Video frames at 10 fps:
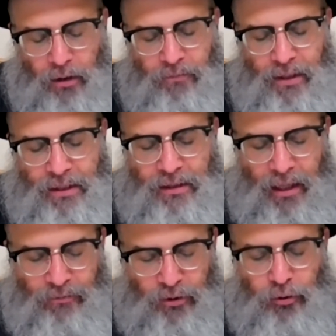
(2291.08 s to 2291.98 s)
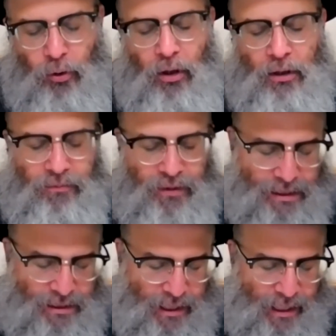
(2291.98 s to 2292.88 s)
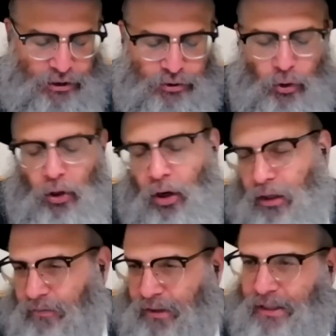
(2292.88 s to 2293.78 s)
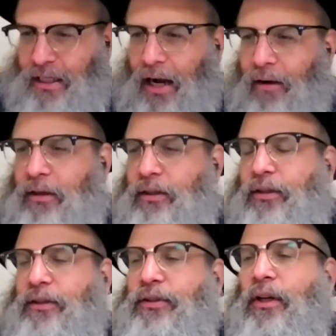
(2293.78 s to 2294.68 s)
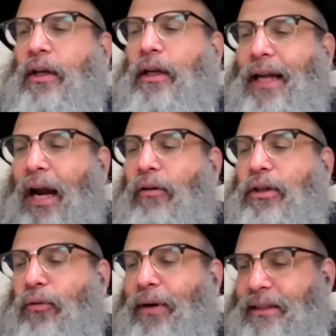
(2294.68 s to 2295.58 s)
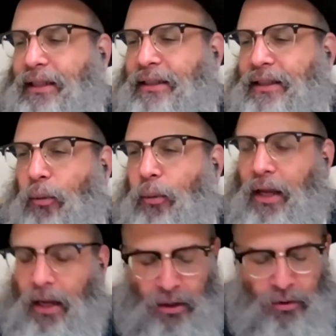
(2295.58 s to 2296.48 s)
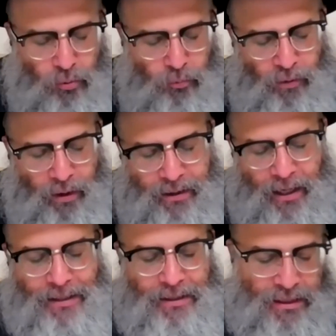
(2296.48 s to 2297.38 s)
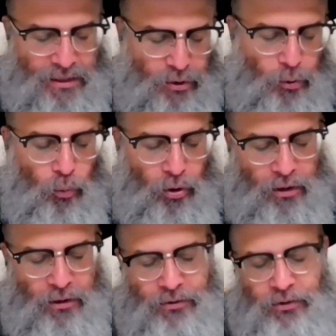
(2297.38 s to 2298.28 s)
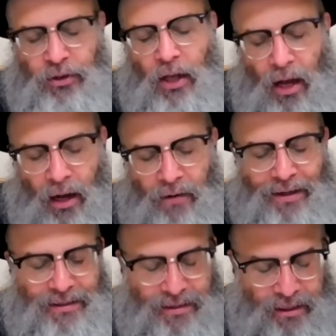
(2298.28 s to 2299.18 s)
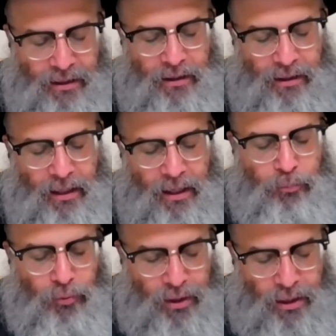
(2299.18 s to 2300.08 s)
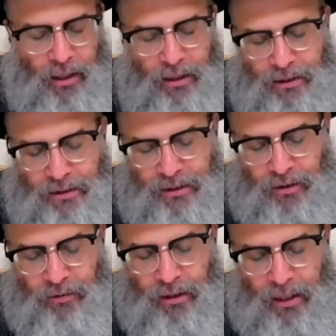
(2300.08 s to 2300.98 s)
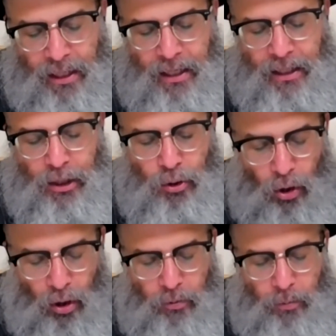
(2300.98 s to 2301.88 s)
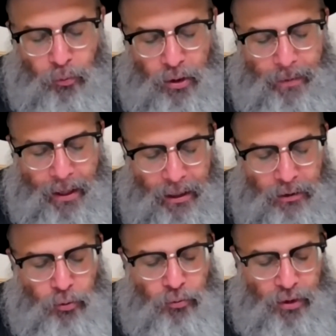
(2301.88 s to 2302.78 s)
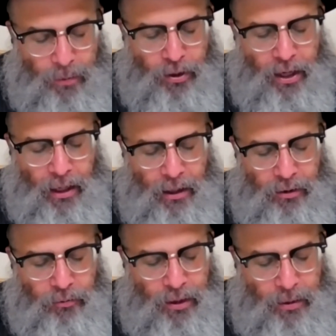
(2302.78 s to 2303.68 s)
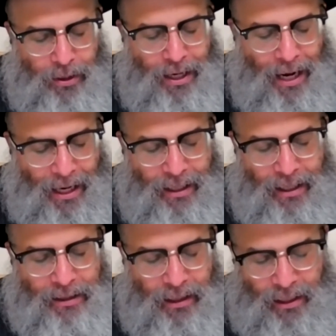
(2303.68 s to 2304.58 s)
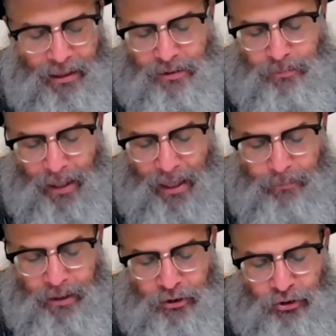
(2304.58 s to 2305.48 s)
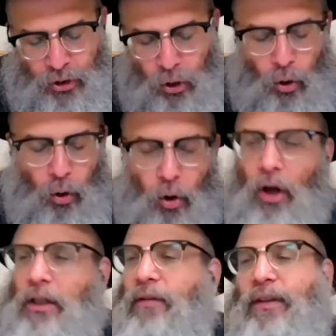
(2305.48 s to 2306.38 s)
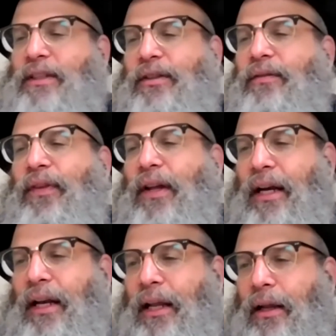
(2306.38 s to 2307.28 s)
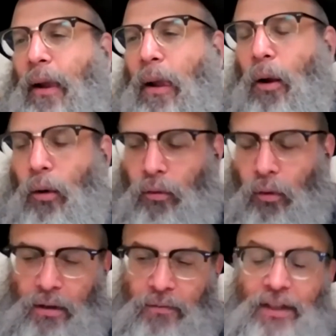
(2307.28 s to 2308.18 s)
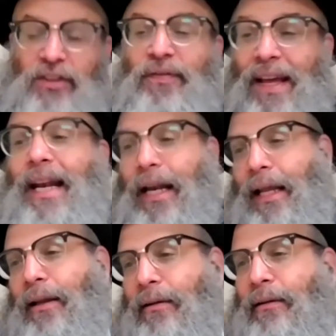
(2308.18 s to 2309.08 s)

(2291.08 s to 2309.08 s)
of these levels, all of these stages, all of these characters characteristics that we enumerate that exist in the worlds of Atzia and Bria and Yetzira, Inikol Ribuyim Elu Ribayacha Riboy Aden Katz Mamish, all of this infinity or all of this finity,